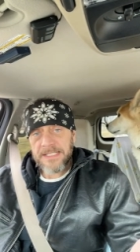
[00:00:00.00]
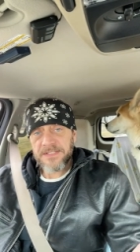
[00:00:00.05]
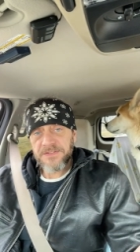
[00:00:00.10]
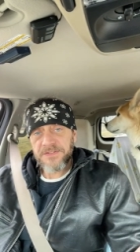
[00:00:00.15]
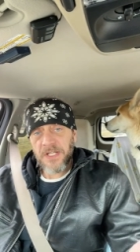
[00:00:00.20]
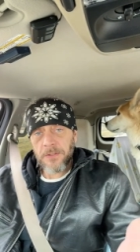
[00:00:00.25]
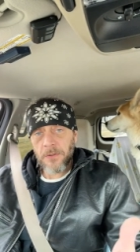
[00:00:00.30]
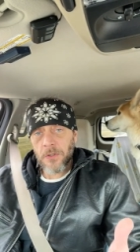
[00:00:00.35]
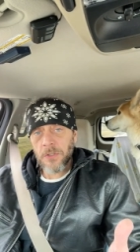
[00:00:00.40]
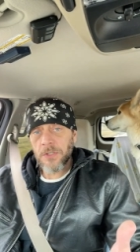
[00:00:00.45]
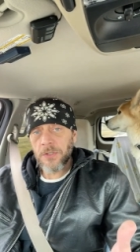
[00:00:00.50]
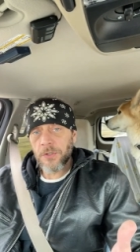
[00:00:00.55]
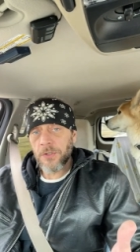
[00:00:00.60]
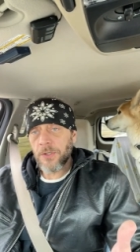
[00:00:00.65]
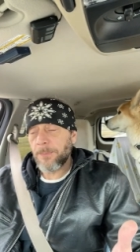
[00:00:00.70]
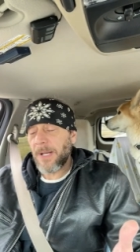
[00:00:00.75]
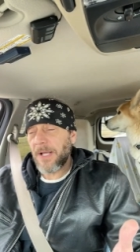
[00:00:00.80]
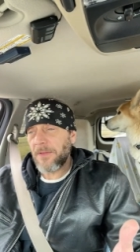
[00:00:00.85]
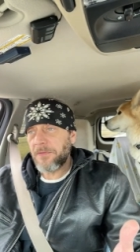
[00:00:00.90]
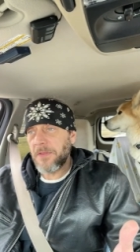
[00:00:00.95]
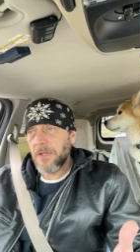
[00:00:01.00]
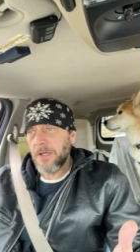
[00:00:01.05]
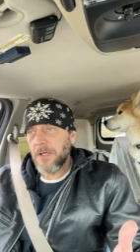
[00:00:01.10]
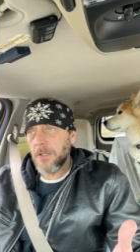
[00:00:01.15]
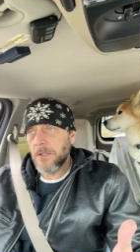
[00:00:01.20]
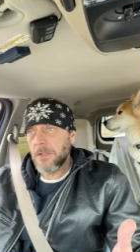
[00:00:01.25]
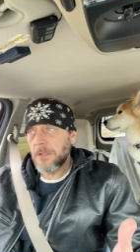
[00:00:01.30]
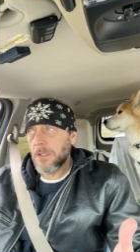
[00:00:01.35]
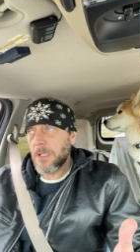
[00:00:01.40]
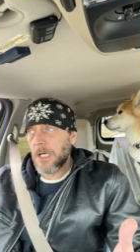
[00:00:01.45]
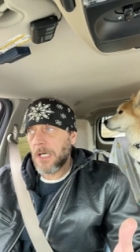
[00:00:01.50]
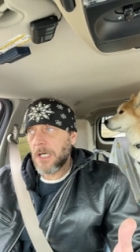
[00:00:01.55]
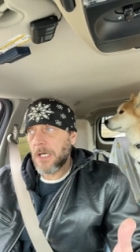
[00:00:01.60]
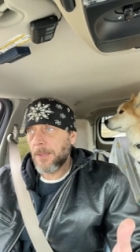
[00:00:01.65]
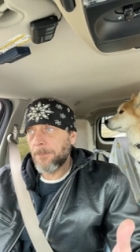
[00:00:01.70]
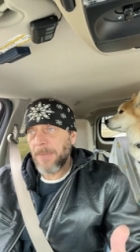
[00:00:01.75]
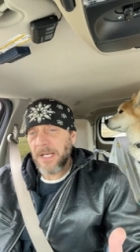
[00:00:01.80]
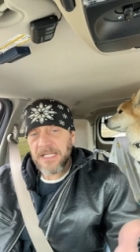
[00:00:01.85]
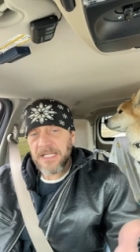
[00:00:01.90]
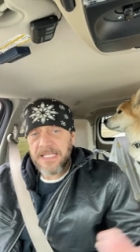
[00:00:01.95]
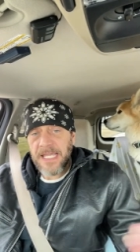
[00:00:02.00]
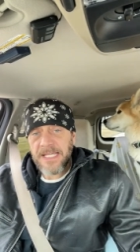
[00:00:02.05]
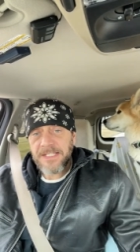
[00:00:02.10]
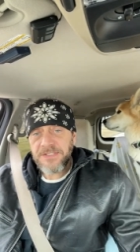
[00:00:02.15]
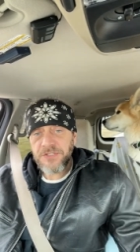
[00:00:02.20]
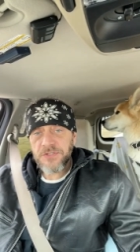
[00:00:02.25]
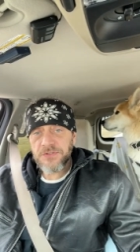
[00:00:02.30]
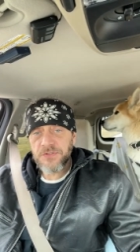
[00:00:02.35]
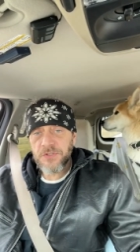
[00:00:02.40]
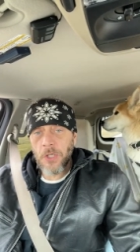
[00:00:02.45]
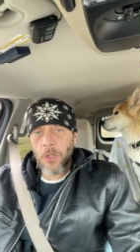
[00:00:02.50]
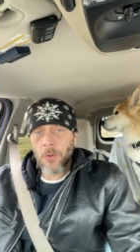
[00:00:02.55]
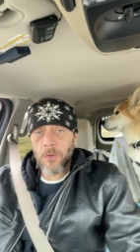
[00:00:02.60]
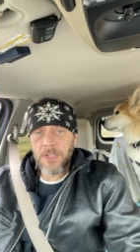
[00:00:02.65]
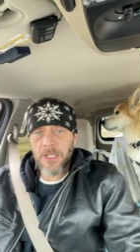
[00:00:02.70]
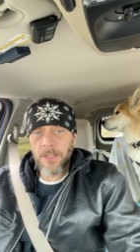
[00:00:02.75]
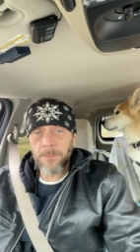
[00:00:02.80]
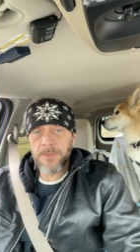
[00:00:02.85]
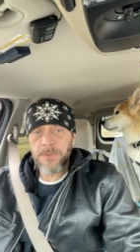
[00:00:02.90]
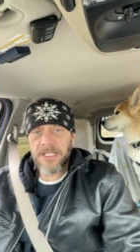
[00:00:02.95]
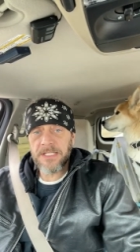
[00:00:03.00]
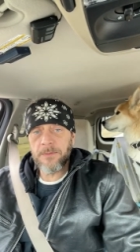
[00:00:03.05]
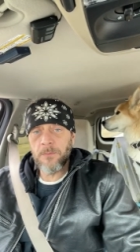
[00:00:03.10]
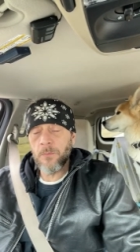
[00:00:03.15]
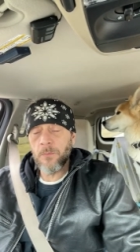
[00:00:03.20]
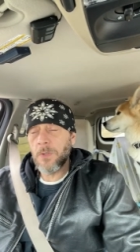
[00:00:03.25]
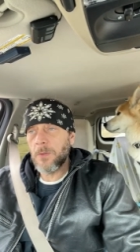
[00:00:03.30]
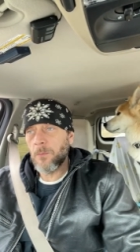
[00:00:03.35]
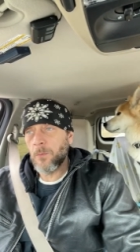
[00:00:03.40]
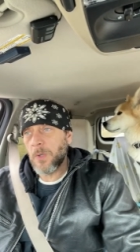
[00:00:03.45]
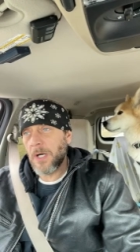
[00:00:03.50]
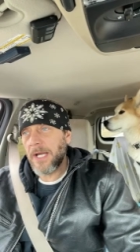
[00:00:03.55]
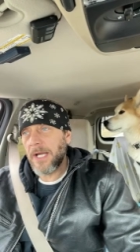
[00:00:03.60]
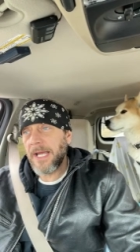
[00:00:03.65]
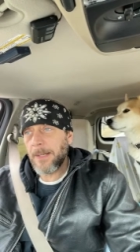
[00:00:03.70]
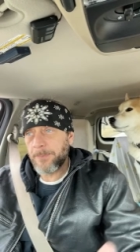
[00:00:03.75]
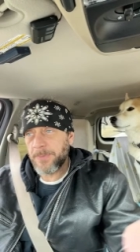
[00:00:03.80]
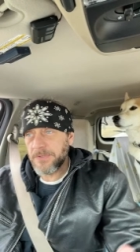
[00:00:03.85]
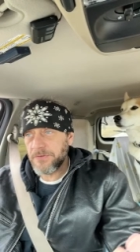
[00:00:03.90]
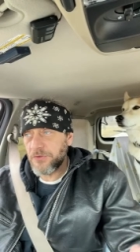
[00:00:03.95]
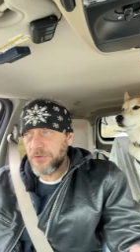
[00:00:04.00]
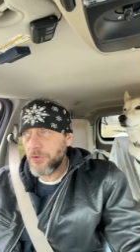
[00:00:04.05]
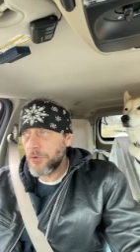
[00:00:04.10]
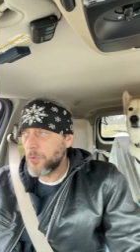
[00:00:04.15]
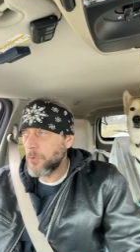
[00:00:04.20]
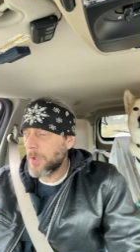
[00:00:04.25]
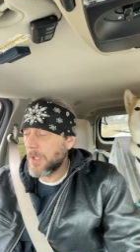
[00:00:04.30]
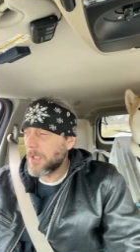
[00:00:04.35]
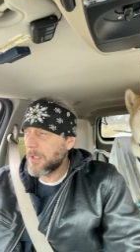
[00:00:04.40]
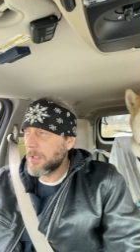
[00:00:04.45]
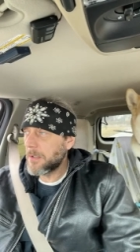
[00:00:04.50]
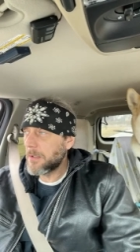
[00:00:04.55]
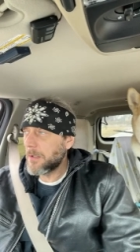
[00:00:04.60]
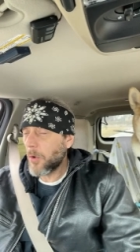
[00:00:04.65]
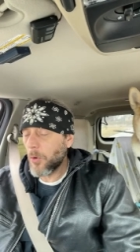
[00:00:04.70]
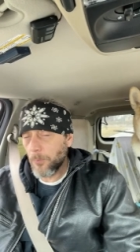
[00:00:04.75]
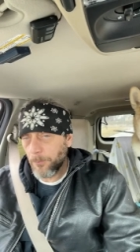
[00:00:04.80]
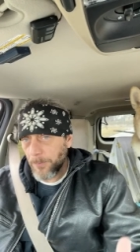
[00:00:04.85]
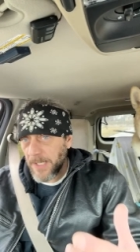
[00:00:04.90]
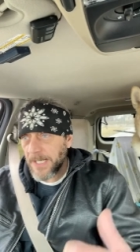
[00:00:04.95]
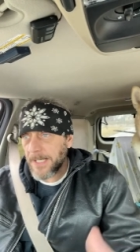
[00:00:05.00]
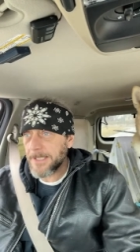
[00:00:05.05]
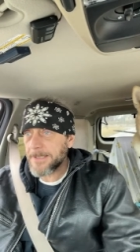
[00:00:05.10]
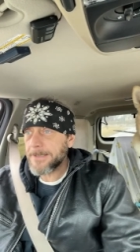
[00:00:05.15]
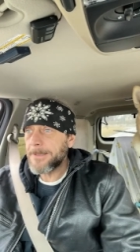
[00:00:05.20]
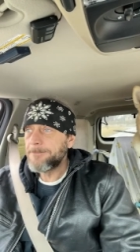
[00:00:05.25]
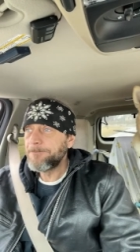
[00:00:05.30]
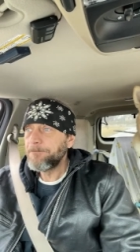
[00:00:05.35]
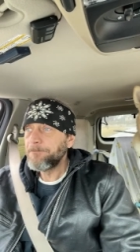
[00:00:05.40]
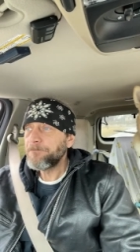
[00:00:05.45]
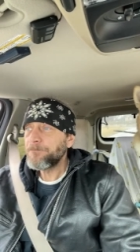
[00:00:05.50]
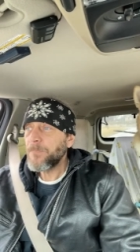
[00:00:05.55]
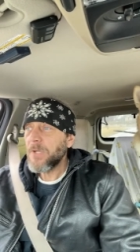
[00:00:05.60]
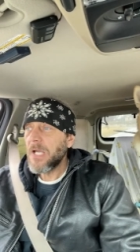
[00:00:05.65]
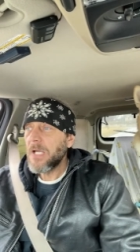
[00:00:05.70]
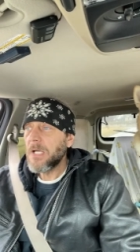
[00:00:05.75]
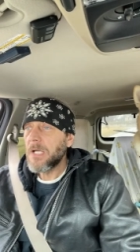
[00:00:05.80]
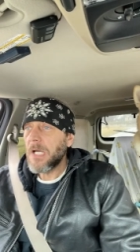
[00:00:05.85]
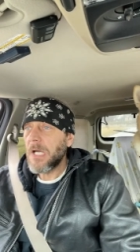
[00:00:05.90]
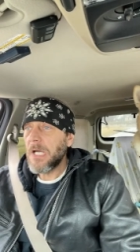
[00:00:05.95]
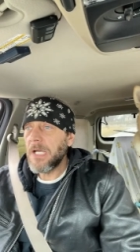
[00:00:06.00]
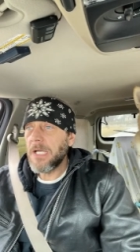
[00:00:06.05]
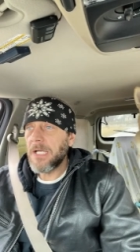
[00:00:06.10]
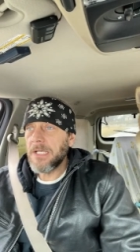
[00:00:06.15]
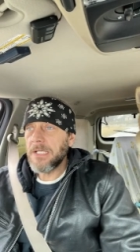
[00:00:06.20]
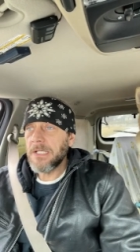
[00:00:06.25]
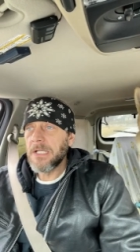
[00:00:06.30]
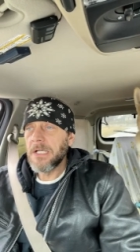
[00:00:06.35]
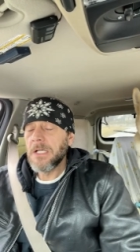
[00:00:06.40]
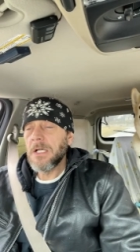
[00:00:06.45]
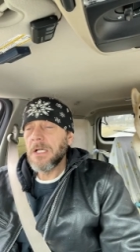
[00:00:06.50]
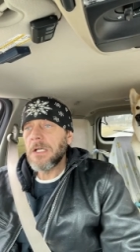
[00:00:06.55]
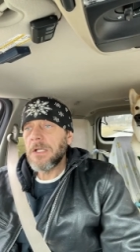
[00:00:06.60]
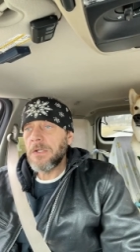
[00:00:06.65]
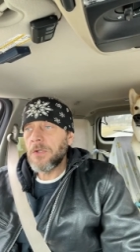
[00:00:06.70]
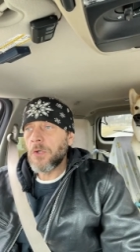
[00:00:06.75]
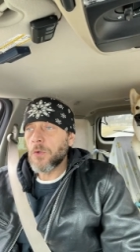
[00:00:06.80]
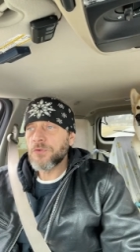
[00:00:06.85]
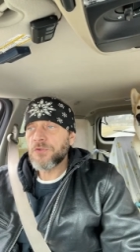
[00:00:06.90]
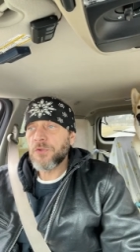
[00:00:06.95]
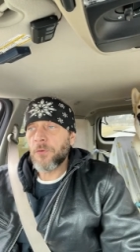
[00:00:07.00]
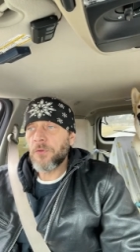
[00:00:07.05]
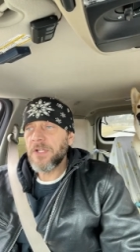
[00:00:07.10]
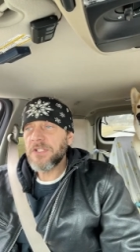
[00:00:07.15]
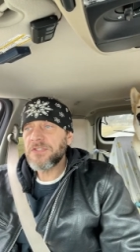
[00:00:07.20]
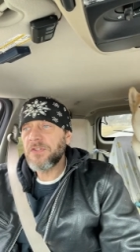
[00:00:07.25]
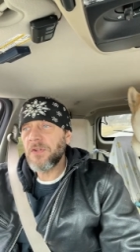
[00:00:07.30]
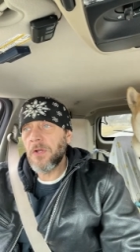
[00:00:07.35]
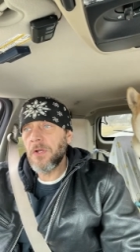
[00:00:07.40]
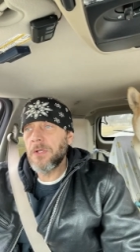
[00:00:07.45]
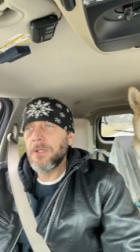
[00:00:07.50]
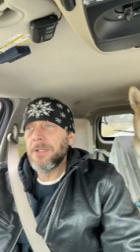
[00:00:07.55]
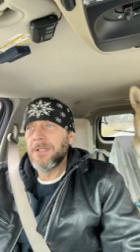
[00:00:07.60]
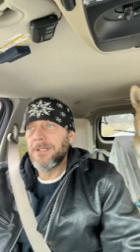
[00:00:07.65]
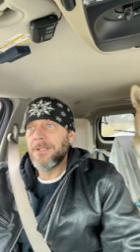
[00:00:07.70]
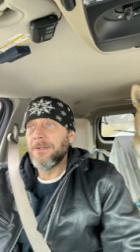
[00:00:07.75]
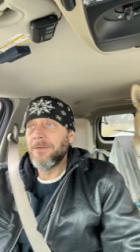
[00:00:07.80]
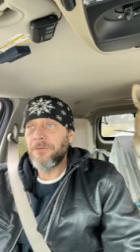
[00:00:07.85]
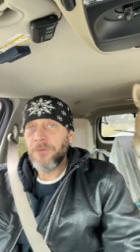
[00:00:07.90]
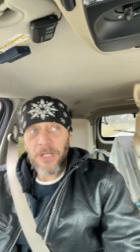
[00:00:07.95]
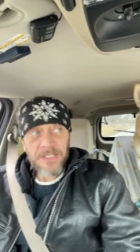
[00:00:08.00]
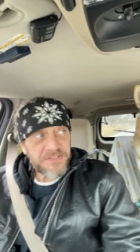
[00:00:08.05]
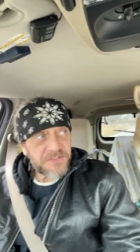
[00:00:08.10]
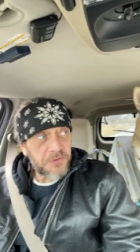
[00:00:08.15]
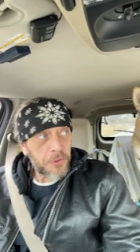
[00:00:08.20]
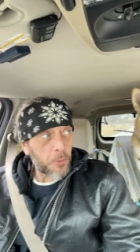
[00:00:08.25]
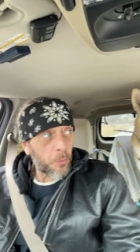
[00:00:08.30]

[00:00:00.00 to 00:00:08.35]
said earlier about the medications going up, like what happened to Old Mac. And, so that's their